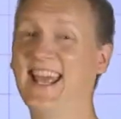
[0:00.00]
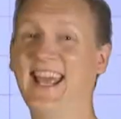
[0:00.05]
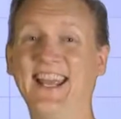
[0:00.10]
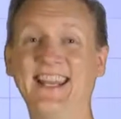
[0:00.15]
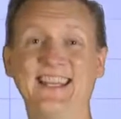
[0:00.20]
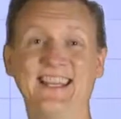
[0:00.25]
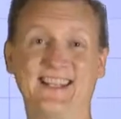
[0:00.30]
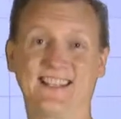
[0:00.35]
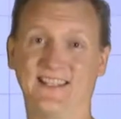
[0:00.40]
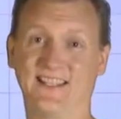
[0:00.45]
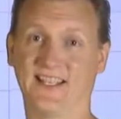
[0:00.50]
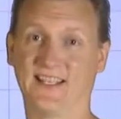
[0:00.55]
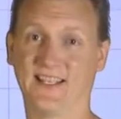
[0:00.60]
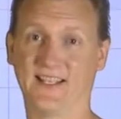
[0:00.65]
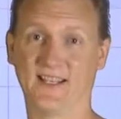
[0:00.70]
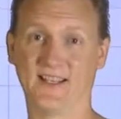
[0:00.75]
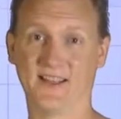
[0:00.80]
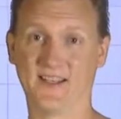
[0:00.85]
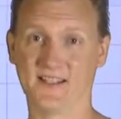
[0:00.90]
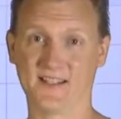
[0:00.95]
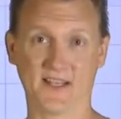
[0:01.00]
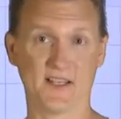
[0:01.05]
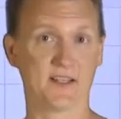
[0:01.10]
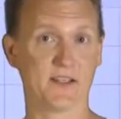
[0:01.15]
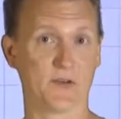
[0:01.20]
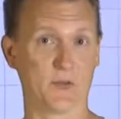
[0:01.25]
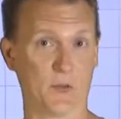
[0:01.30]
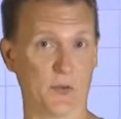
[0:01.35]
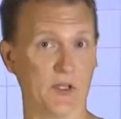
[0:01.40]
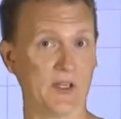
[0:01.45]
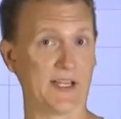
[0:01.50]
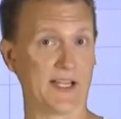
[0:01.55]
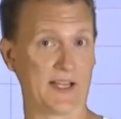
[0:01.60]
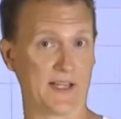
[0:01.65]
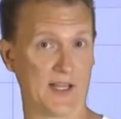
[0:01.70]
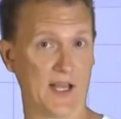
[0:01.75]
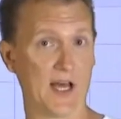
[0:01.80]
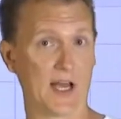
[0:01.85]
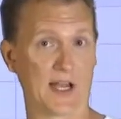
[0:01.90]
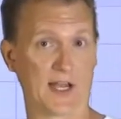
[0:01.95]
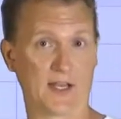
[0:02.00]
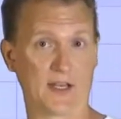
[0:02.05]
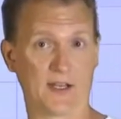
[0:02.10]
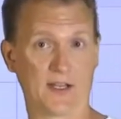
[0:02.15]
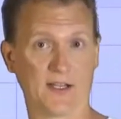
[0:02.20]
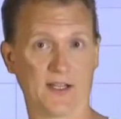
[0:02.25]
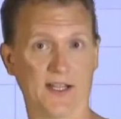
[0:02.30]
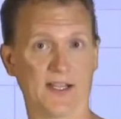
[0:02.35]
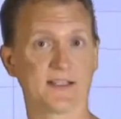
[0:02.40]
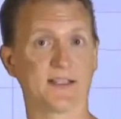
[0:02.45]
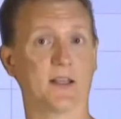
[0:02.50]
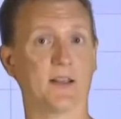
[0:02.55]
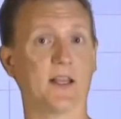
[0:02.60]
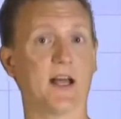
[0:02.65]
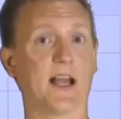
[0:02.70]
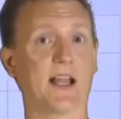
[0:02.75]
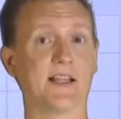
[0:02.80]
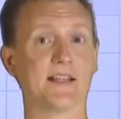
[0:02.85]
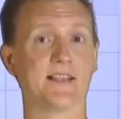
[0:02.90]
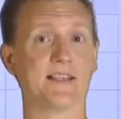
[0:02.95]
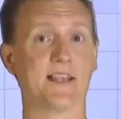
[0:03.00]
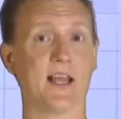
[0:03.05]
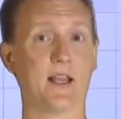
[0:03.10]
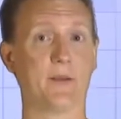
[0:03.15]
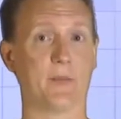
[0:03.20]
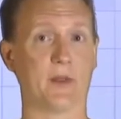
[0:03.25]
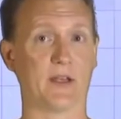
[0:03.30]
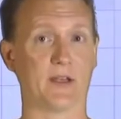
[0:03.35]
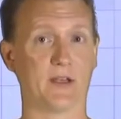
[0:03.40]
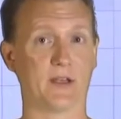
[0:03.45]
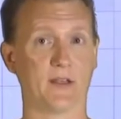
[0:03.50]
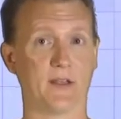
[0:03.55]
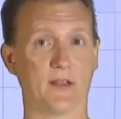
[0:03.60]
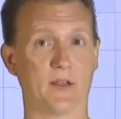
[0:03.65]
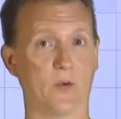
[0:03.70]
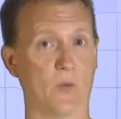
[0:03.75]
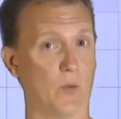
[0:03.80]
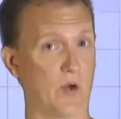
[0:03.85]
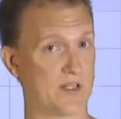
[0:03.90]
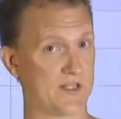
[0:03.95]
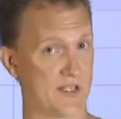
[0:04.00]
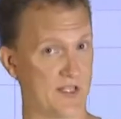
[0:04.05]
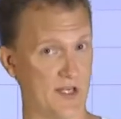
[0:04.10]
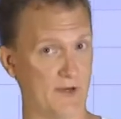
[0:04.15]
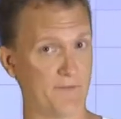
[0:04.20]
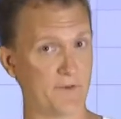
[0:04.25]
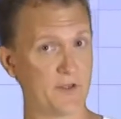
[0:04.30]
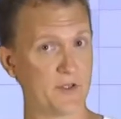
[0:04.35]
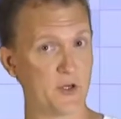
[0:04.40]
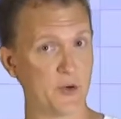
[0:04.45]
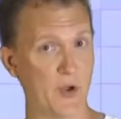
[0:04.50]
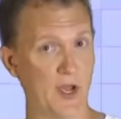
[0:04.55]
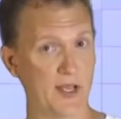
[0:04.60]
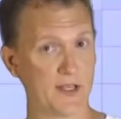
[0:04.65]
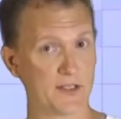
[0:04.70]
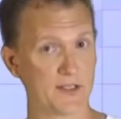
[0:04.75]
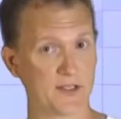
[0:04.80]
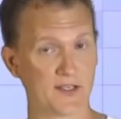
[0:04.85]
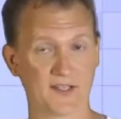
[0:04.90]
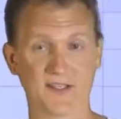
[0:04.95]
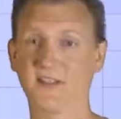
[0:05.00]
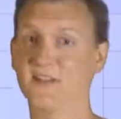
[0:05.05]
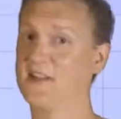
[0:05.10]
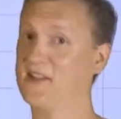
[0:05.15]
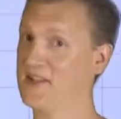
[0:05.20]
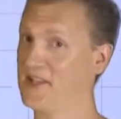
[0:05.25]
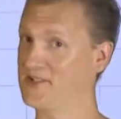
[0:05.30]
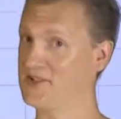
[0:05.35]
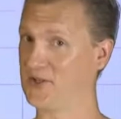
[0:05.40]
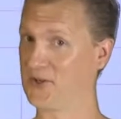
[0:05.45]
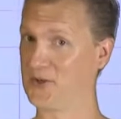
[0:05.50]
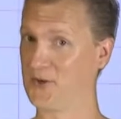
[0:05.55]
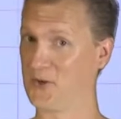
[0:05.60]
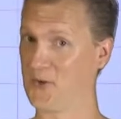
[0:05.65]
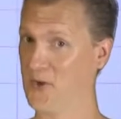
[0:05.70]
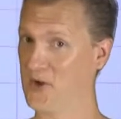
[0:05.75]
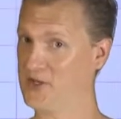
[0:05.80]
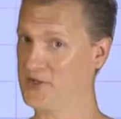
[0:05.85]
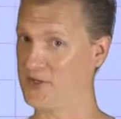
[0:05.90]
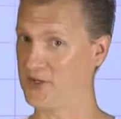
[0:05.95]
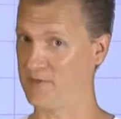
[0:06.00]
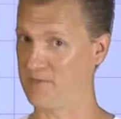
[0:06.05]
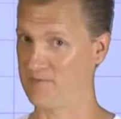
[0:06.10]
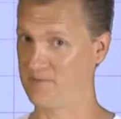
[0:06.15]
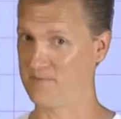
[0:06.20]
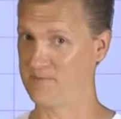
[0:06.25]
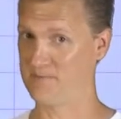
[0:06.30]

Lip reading: technically, this isn't really a line. It's a line segment. What's the difference, you ask? That's a good question.